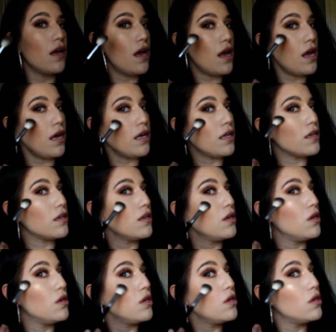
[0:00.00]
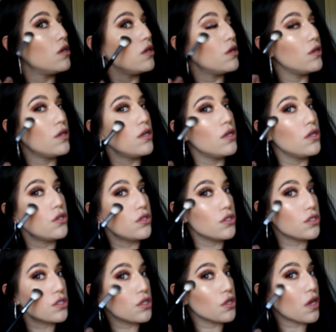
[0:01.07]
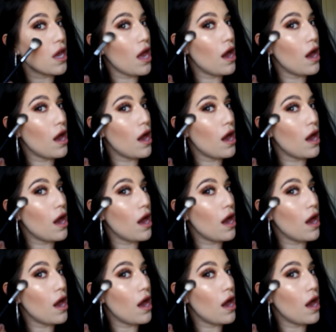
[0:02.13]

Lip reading: And just look at